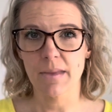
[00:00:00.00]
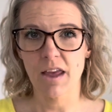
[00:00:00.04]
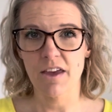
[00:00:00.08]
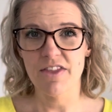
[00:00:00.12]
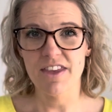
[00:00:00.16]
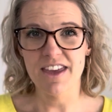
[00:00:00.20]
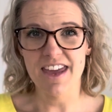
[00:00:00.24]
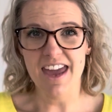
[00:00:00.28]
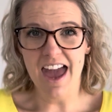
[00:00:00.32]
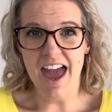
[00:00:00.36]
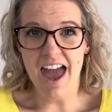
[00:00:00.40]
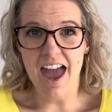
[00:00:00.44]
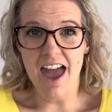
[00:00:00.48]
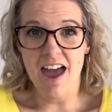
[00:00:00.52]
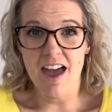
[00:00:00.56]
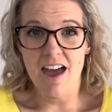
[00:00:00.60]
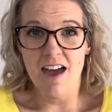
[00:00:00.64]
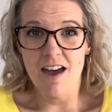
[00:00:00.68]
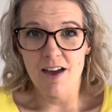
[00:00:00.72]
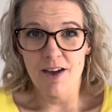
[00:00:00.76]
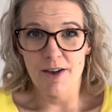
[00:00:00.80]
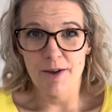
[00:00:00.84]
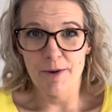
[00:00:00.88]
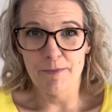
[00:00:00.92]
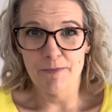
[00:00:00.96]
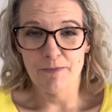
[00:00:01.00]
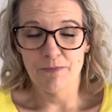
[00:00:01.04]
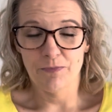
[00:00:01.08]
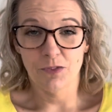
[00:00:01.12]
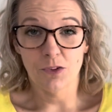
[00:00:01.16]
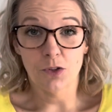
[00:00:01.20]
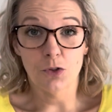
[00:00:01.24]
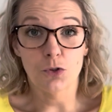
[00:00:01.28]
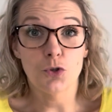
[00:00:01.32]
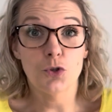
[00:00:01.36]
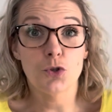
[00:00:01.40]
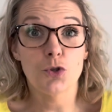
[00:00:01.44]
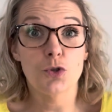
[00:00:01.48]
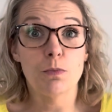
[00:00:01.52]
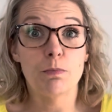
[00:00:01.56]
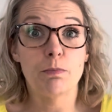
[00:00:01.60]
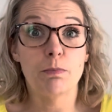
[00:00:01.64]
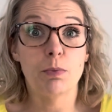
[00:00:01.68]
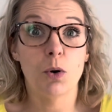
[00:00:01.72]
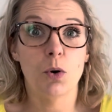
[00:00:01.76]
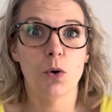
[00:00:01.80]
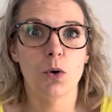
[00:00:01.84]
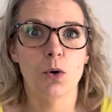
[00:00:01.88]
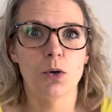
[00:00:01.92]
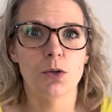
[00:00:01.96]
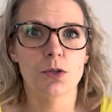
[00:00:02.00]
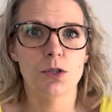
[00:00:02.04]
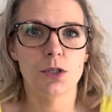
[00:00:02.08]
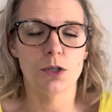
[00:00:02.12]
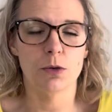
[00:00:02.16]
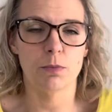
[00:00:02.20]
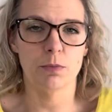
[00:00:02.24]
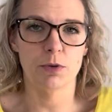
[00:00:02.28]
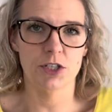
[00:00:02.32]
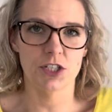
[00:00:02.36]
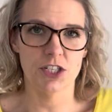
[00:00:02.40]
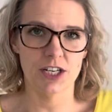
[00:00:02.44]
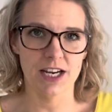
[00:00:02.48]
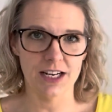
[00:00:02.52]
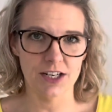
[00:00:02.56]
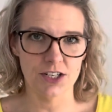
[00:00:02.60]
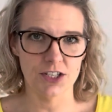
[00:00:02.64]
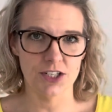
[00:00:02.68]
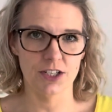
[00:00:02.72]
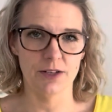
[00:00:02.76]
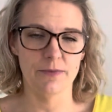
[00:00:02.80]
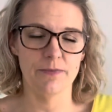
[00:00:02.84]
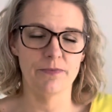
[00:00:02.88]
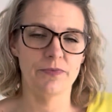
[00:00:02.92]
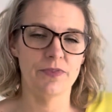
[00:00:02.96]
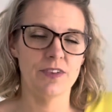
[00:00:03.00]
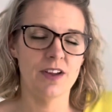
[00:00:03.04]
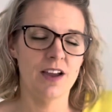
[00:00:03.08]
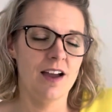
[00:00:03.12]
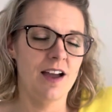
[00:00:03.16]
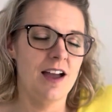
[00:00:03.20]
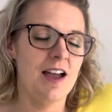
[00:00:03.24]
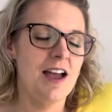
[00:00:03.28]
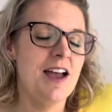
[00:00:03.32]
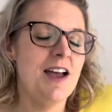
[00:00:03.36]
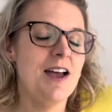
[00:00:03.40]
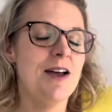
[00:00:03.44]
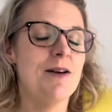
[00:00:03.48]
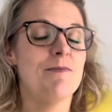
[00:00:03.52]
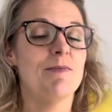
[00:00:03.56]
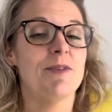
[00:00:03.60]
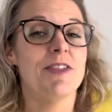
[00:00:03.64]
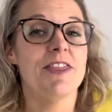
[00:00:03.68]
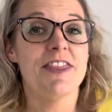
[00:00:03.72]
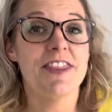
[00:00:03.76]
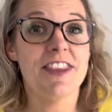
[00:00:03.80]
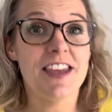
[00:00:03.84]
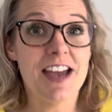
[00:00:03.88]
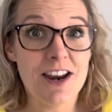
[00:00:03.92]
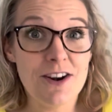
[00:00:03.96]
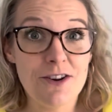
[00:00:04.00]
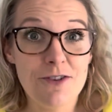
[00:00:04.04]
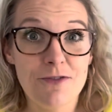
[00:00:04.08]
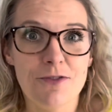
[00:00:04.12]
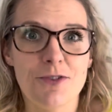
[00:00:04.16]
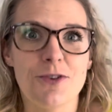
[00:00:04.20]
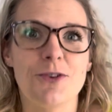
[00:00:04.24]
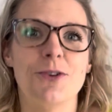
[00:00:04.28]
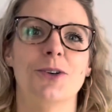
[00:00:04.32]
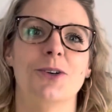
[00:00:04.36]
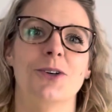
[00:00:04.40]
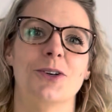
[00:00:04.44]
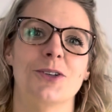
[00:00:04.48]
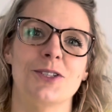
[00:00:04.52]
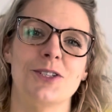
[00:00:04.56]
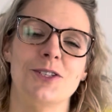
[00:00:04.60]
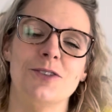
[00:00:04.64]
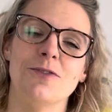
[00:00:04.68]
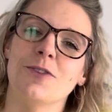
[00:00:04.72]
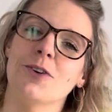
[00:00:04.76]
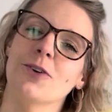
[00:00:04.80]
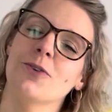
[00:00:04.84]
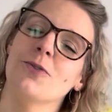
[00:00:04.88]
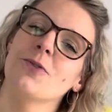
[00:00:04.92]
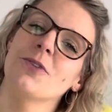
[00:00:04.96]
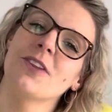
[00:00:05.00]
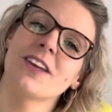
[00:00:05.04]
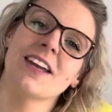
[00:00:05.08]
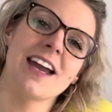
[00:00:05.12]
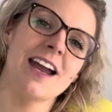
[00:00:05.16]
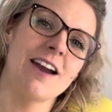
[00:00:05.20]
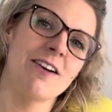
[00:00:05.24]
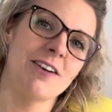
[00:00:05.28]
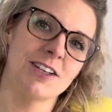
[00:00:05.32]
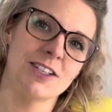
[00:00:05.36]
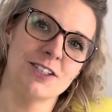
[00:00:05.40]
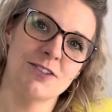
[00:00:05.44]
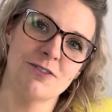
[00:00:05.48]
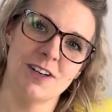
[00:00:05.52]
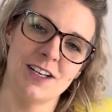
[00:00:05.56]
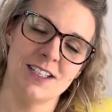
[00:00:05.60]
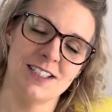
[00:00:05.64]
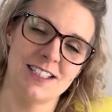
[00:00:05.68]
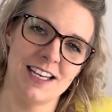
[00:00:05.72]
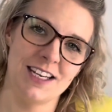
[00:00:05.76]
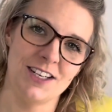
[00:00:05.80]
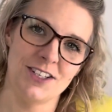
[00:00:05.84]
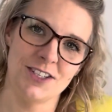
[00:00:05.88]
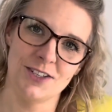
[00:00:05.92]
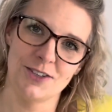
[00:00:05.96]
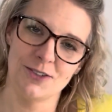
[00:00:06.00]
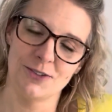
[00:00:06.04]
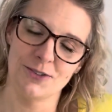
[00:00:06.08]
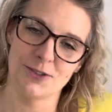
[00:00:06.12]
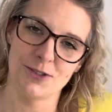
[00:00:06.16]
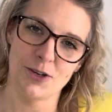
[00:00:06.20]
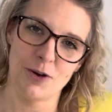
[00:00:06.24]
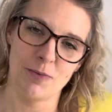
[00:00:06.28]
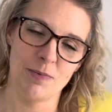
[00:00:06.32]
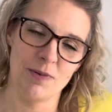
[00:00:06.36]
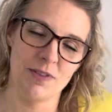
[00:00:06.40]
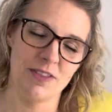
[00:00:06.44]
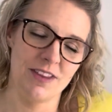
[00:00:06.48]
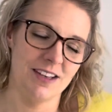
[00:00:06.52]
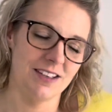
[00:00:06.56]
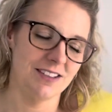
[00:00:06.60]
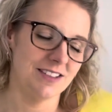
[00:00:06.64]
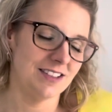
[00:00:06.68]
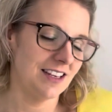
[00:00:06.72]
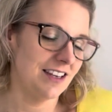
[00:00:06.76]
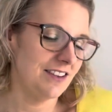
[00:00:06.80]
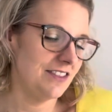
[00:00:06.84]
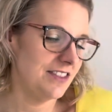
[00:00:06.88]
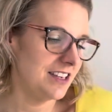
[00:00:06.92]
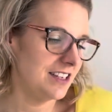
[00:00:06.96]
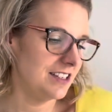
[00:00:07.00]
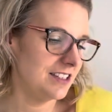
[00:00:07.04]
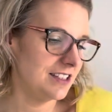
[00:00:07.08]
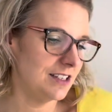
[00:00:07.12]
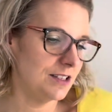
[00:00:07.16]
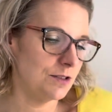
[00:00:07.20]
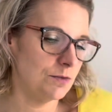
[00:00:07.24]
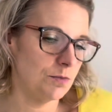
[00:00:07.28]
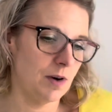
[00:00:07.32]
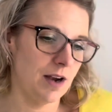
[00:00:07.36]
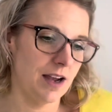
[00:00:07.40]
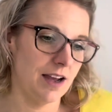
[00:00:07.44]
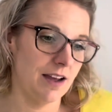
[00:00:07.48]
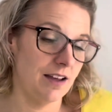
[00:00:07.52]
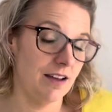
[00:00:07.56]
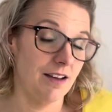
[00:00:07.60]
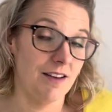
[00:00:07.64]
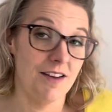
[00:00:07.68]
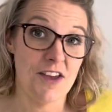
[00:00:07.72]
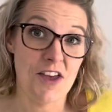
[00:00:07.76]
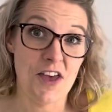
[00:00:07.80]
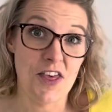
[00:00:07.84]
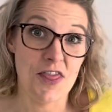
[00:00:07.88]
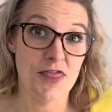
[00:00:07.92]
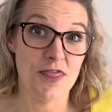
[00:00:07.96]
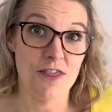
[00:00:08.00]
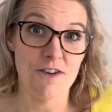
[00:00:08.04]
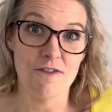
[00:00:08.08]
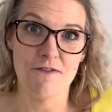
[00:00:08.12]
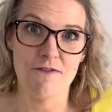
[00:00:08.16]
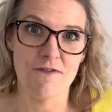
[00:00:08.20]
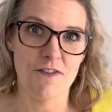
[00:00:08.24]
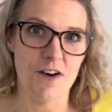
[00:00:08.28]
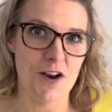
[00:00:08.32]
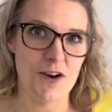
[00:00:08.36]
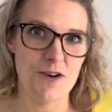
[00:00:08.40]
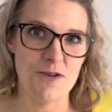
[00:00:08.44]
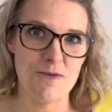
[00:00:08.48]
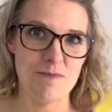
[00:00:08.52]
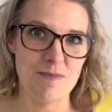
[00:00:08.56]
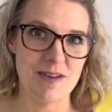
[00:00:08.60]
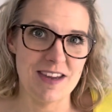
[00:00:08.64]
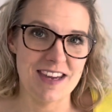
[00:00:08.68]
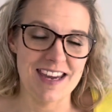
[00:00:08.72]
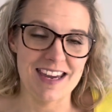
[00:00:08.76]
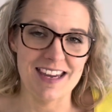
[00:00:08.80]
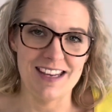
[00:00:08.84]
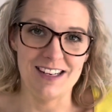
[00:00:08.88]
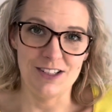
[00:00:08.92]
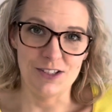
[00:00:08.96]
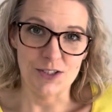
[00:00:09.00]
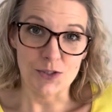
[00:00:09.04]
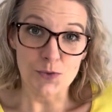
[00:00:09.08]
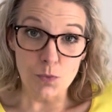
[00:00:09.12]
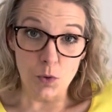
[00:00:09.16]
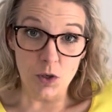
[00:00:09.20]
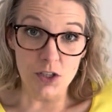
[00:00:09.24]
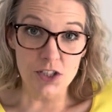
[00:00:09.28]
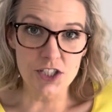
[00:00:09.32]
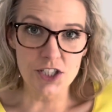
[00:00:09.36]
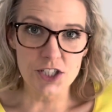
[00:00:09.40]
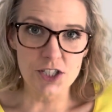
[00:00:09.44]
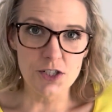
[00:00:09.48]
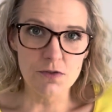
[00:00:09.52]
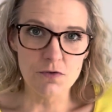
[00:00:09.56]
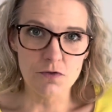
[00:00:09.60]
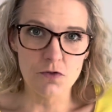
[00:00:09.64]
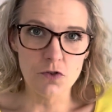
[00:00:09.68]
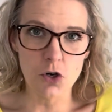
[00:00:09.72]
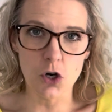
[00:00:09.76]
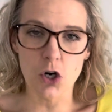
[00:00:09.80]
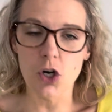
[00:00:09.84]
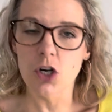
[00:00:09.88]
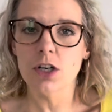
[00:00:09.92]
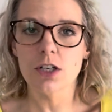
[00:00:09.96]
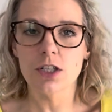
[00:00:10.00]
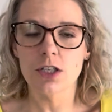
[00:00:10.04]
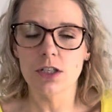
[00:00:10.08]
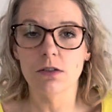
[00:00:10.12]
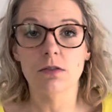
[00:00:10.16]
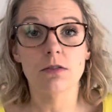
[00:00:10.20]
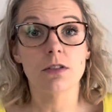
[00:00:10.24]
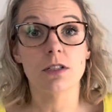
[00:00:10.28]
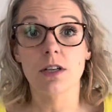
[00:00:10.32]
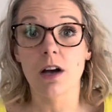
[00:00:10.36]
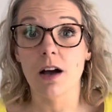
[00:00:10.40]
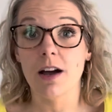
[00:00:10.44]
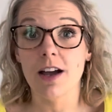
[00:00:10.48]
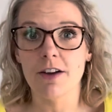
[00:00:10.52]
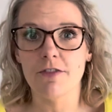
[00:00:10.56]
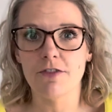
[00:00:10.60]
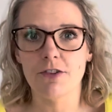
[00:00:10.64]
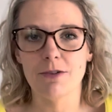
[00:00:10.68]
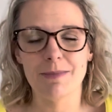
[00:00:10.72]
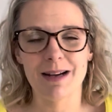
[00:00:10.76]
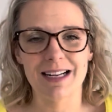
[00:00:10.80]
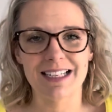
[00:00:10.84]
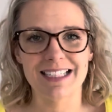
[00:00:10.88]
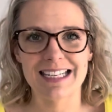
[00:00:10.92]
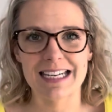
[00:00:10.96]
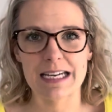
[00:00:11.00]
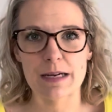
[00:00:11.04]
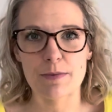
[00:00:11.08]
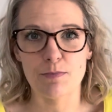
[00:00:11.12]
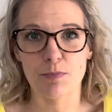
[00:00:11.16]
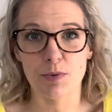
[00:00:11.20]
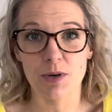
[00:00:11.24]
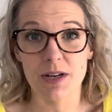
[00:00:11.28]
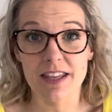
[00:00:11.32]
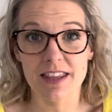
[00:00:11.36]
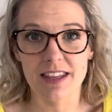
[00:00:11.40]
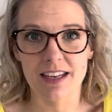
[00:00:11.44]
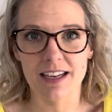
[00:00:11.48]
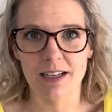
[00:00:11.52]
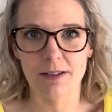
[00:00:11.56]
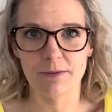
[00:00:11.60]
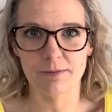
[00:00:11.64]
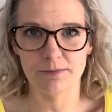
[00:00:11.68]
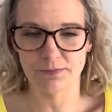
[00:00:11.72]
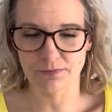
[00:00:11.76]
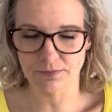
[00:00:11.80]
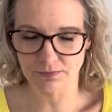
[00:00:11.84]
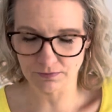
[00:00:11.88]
The air supports your projection. But then of course you've got all the characterization on top of this, and this is where the fun begins. Once you've got your diaphragmatic breathing,